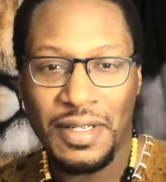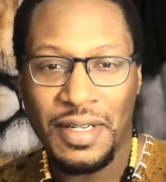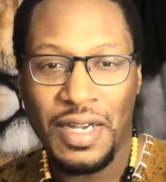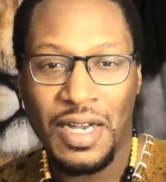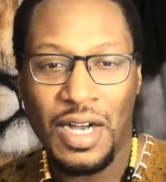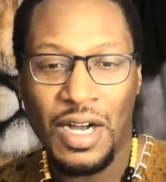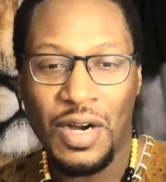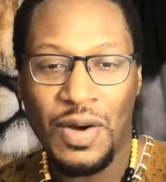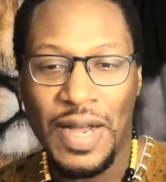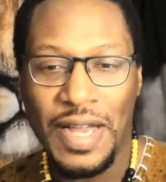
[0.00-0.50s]

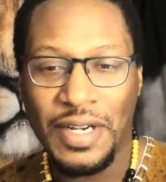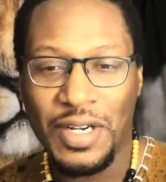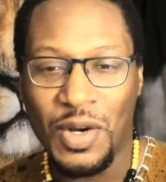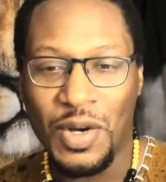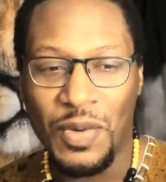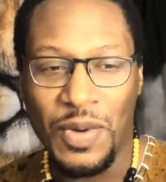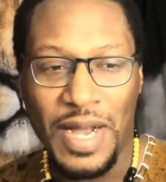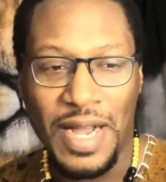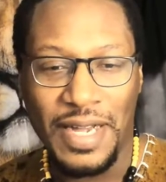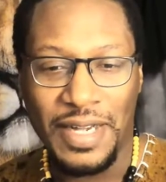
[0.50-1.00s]
Oh, I know
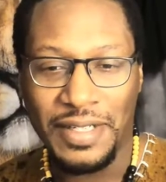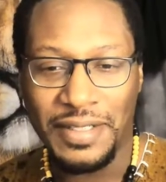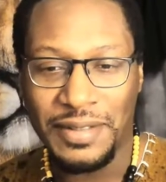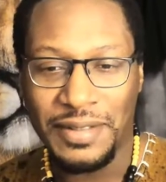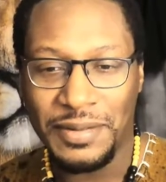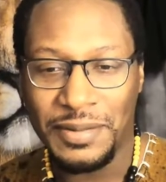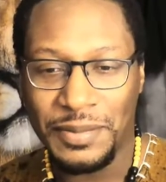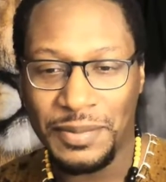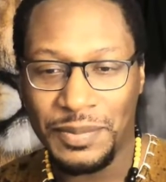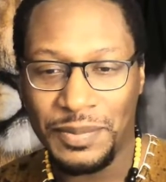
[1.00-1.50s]
why.
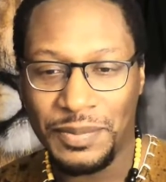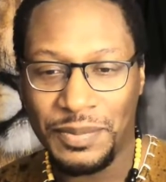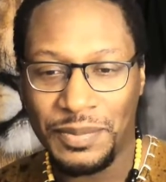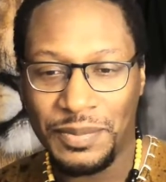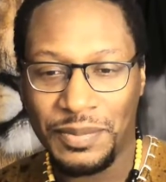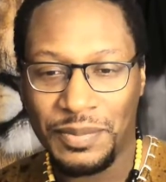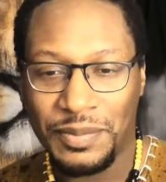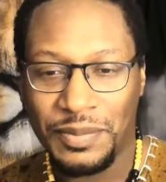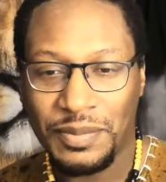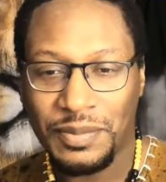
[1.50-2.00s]
Let's try
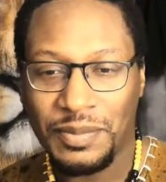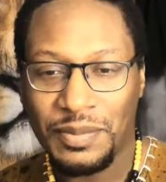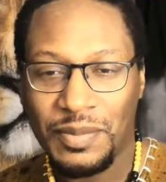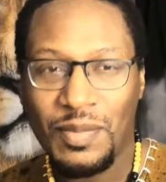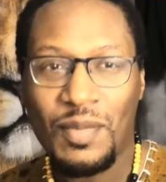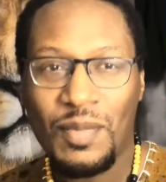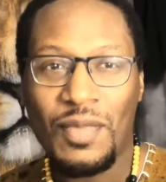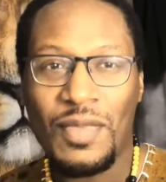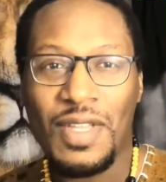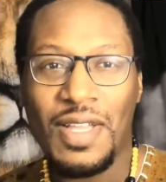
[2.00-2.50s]
this again.
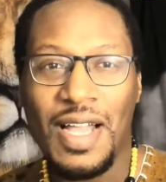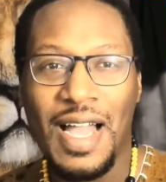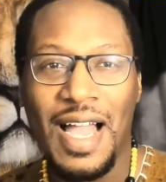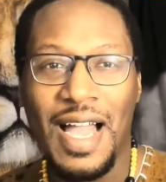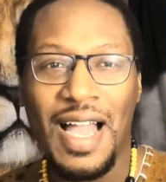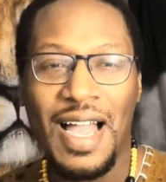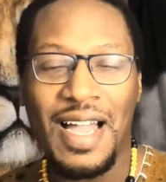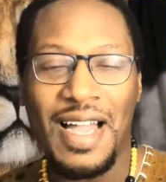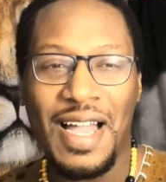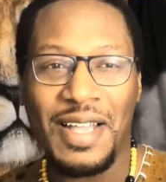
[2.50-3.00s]

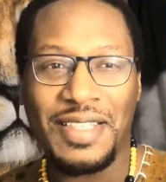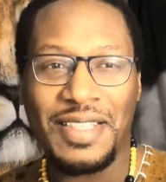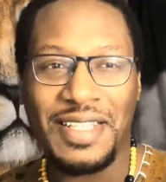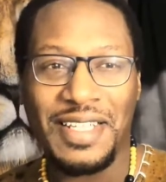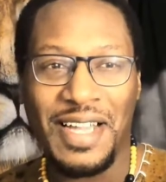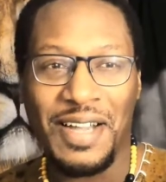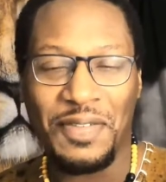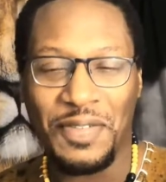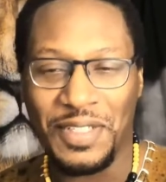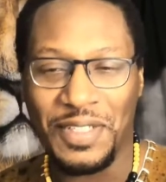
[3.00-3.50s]
I think
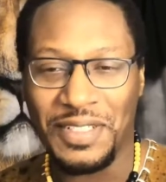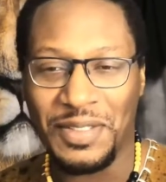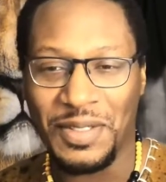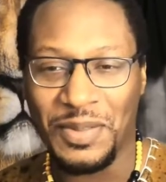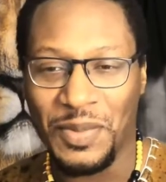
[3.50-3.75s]
I fixed the